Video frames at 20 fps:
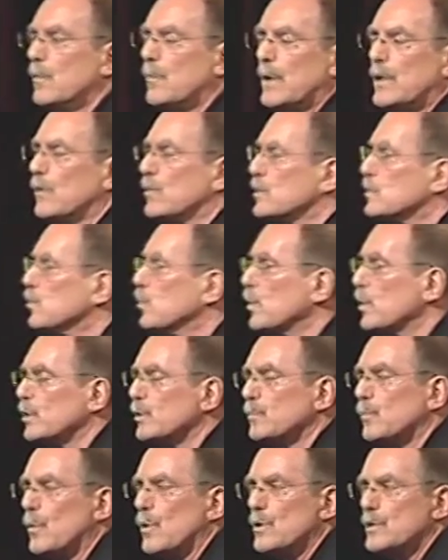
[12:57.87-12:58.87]
whether it was
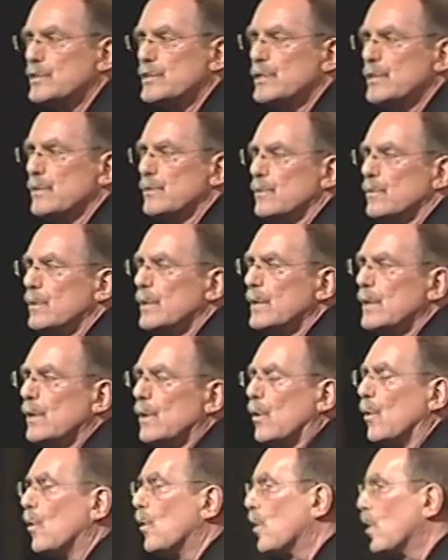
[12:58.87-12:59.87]
World War II,
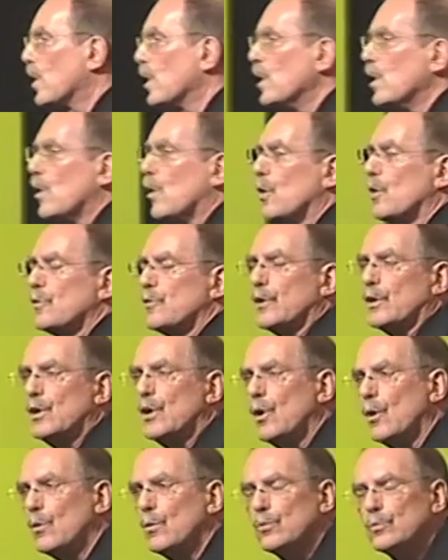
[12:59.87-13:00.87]
or the
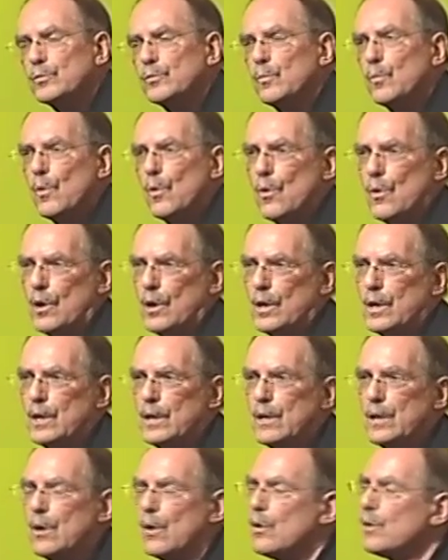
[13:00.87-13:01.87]
Cold War,
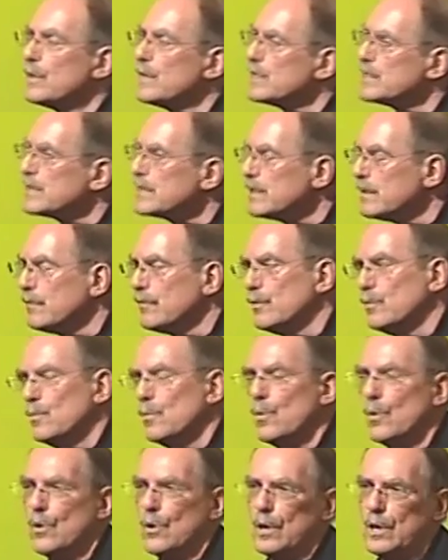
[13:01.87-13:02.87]
or the Civil
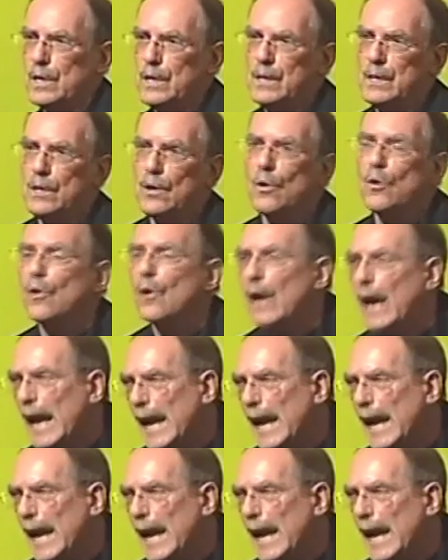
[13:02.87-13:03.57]
War, or